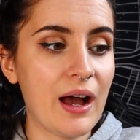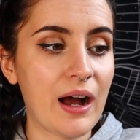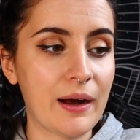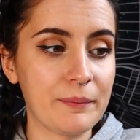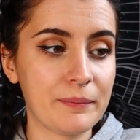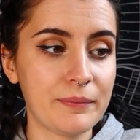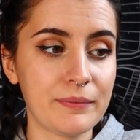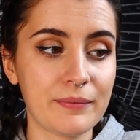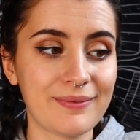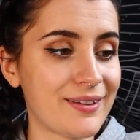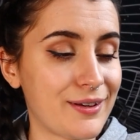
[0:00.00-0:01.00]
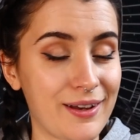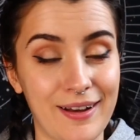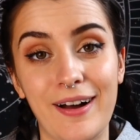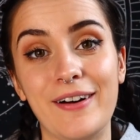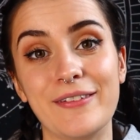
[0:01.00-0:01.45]
Um,
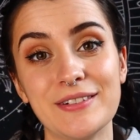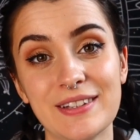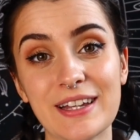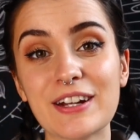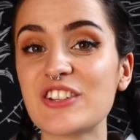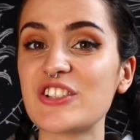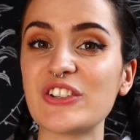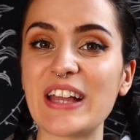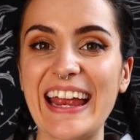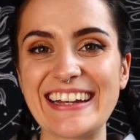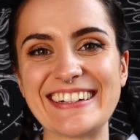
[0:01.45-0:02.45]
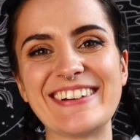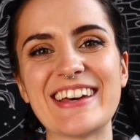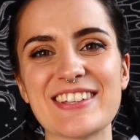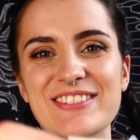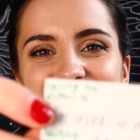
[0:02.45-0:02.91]
oh, little too late. You know,
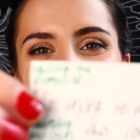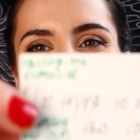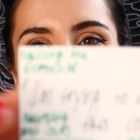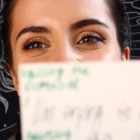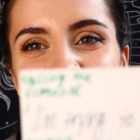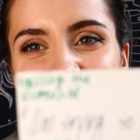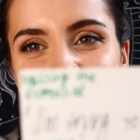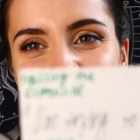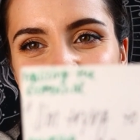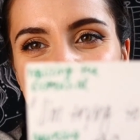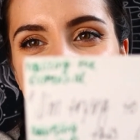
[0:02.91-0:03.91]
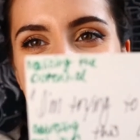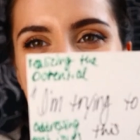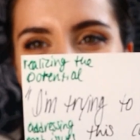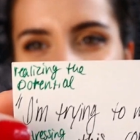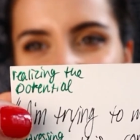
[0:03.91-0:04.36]
that's what this is saying to me.
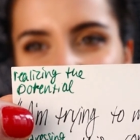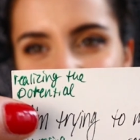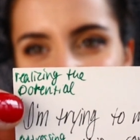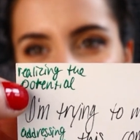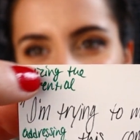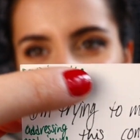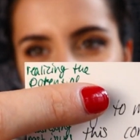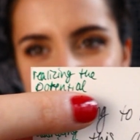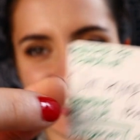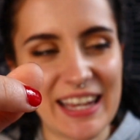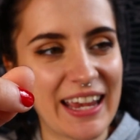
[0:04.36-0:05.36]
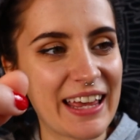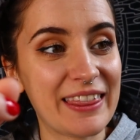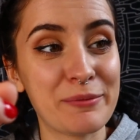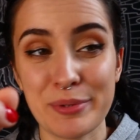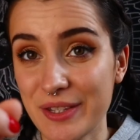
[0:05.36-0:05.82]
Uh,
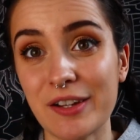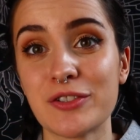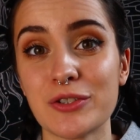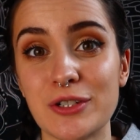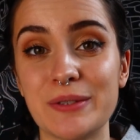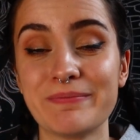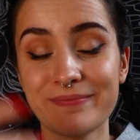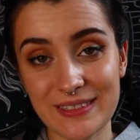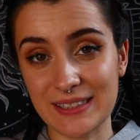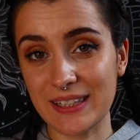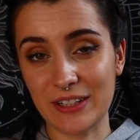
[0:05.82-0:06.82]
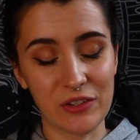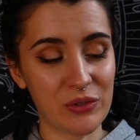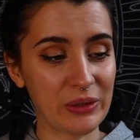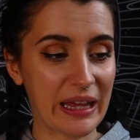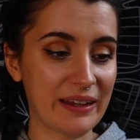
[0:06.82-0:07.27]
realizing the potential, little
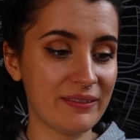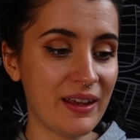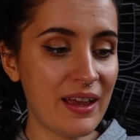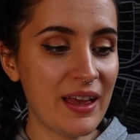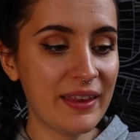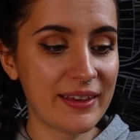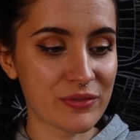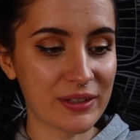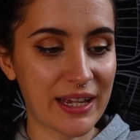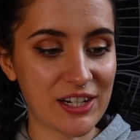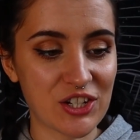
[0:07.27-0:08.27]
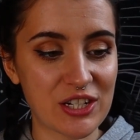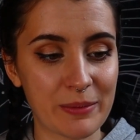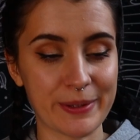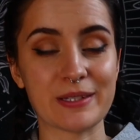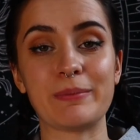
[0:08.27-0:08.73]
too late. This
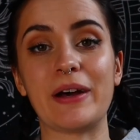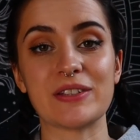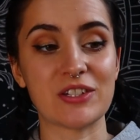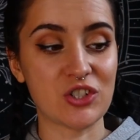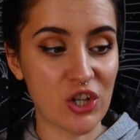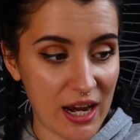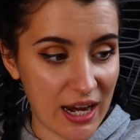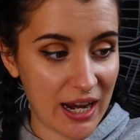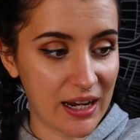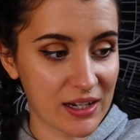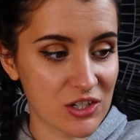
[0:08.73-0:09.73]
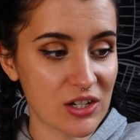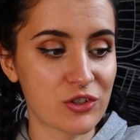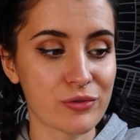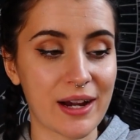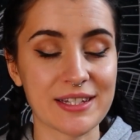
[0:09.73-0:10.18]
relationship is about to change,
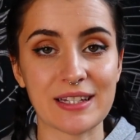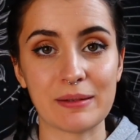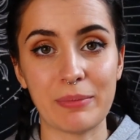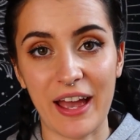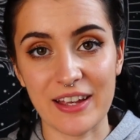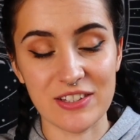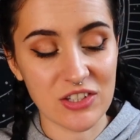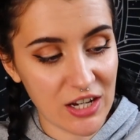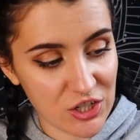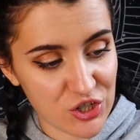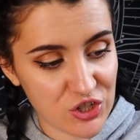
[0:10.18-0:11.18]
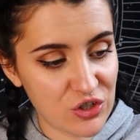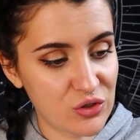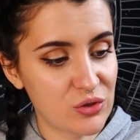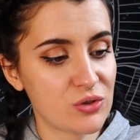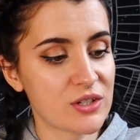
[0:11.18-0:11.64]
addressing past
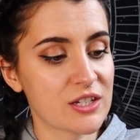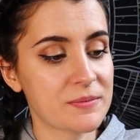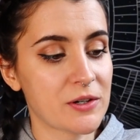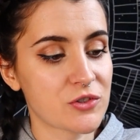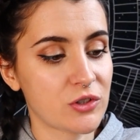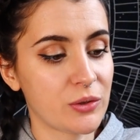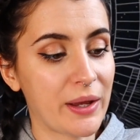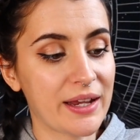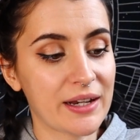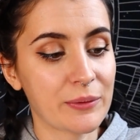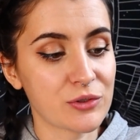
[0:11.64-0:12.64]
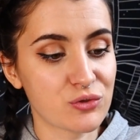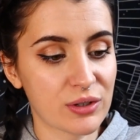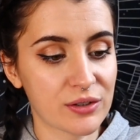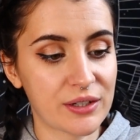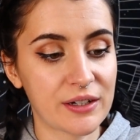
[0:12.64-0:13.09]
issues, a spiritual awakening was
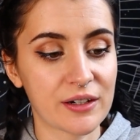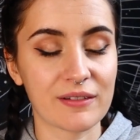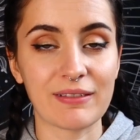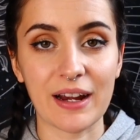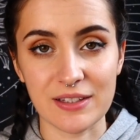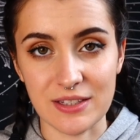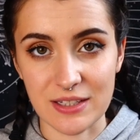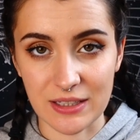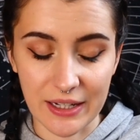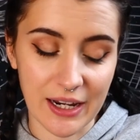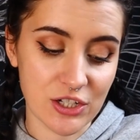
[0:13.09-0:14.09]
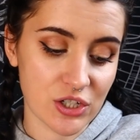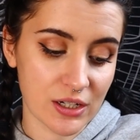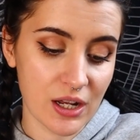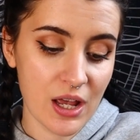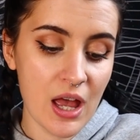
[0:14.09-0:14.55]
triggered here,
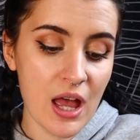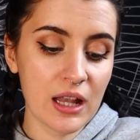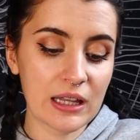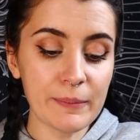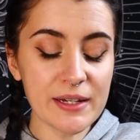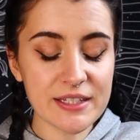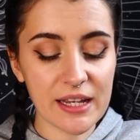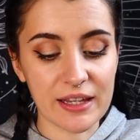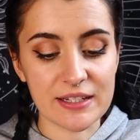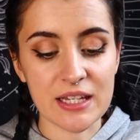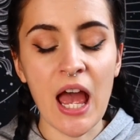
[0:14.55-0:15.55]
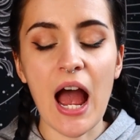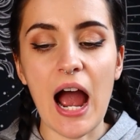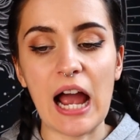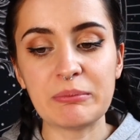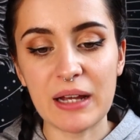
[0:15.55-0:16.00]
reconciliation. Let me say this,
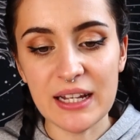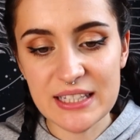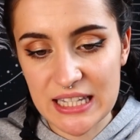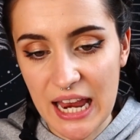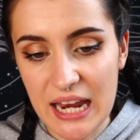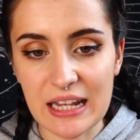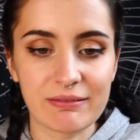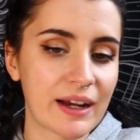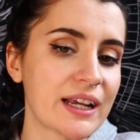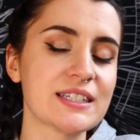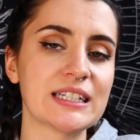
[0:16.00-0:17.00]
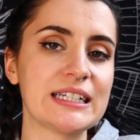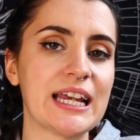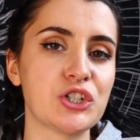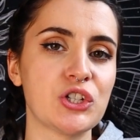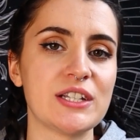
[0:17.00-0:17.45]
I'm not saying that
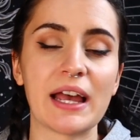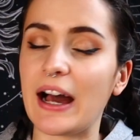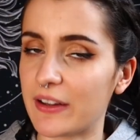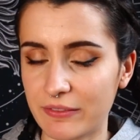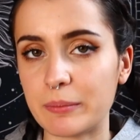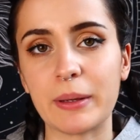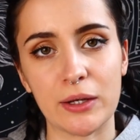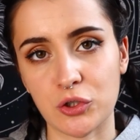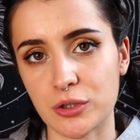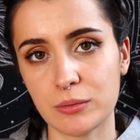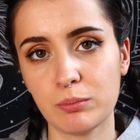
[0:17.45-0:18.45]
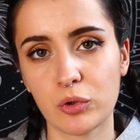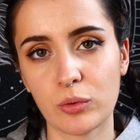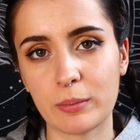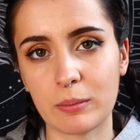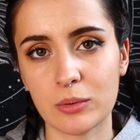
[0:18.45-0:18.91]
reconciliation is out of the picture,
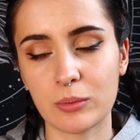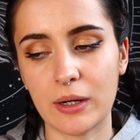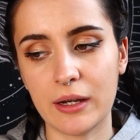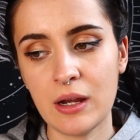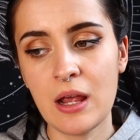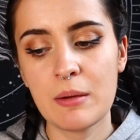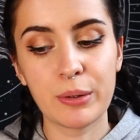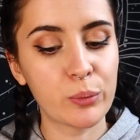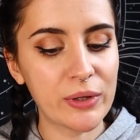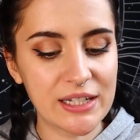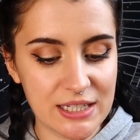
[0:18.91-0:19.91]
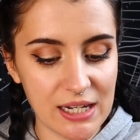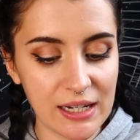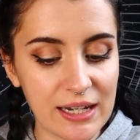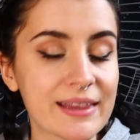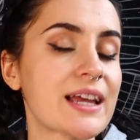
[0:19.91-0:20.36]
group number one, but we
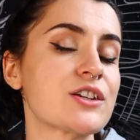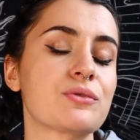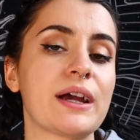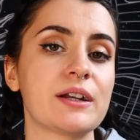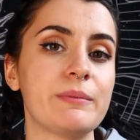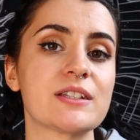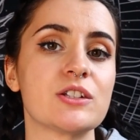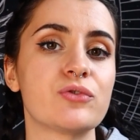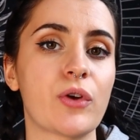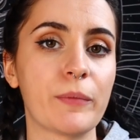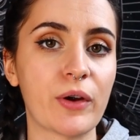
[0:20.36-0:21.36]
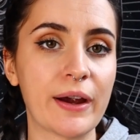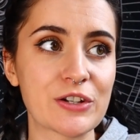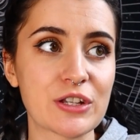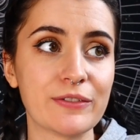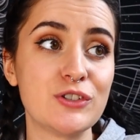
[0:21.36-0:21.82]
did get that direct message from their
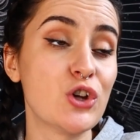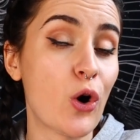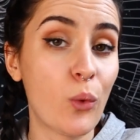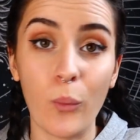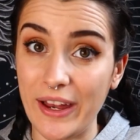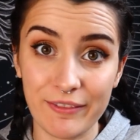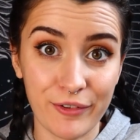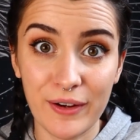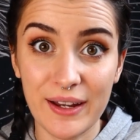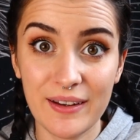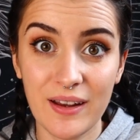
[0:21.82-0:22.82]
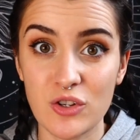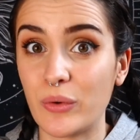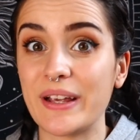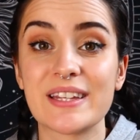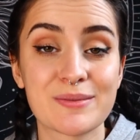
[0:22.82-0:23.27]
higher self, don't wait for it,
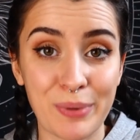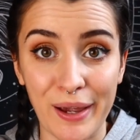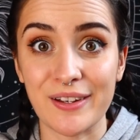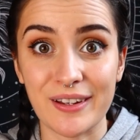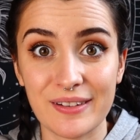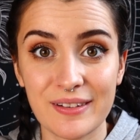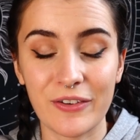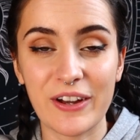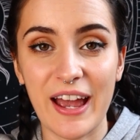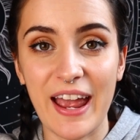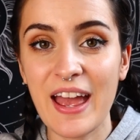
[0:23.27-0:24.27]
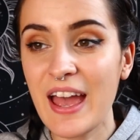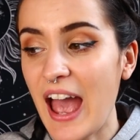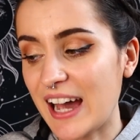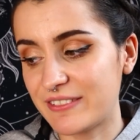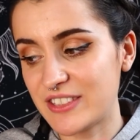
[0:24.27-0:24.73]
don't expect it, okay?
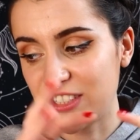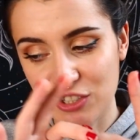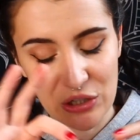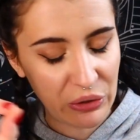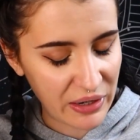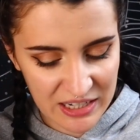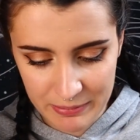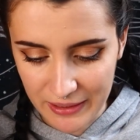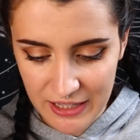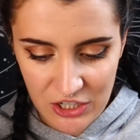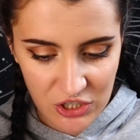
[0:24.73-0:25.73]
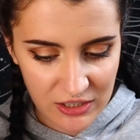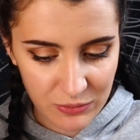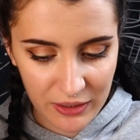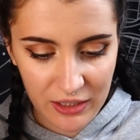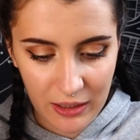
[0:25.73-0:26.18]
Have zero
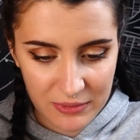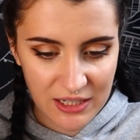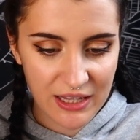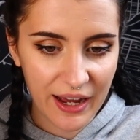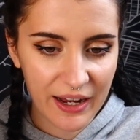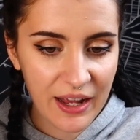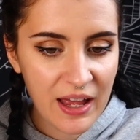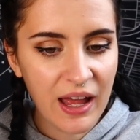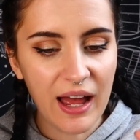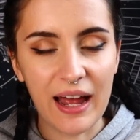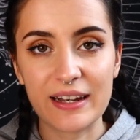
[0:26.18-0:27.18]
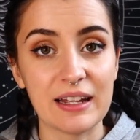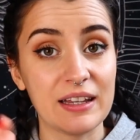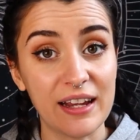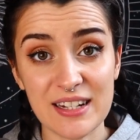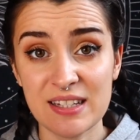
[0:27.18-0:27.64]
expectations when it comes to that. And,
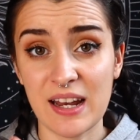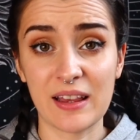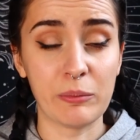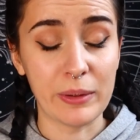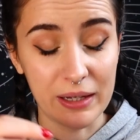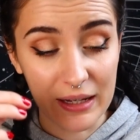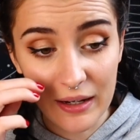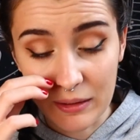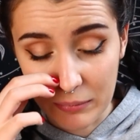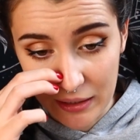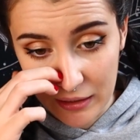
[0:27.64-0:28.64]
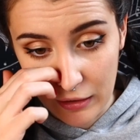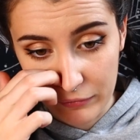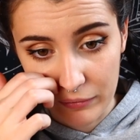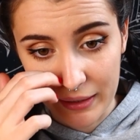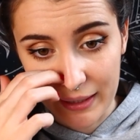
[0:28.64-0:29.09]
and like I said in the beginning, beginning
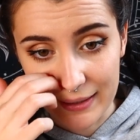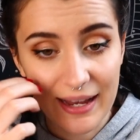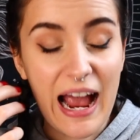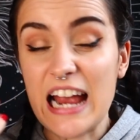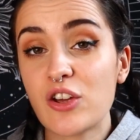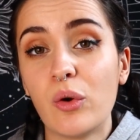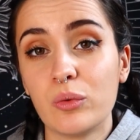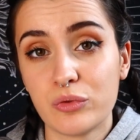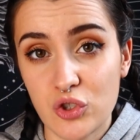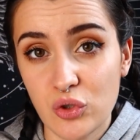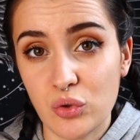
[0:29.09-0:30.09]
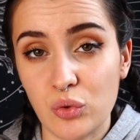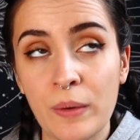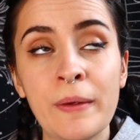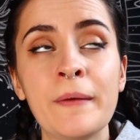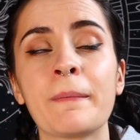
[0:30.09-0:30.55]
of your reading, like, I don't do